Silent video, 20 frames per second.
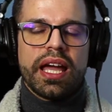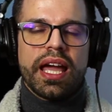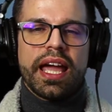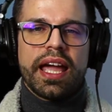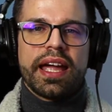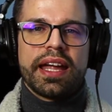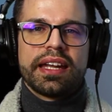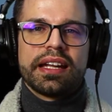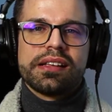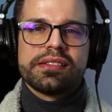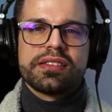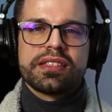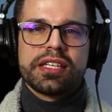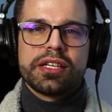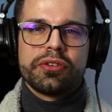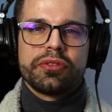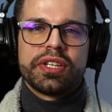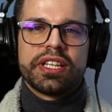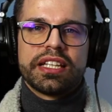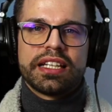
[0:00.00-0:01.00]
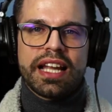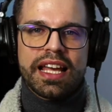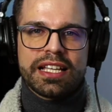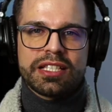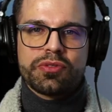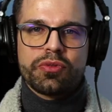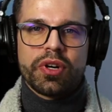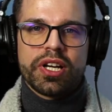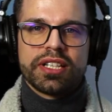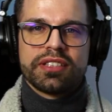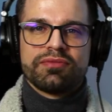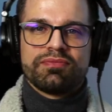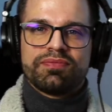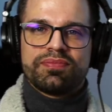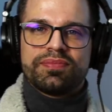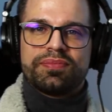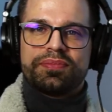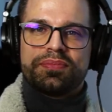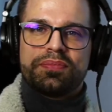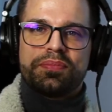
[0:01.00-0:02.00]
and I'll see you in the next one.
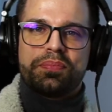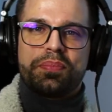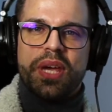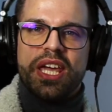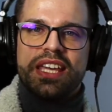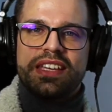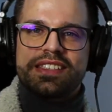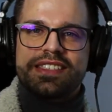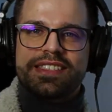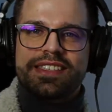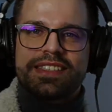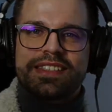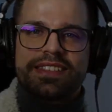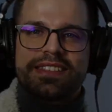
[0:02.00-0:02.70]
Peace.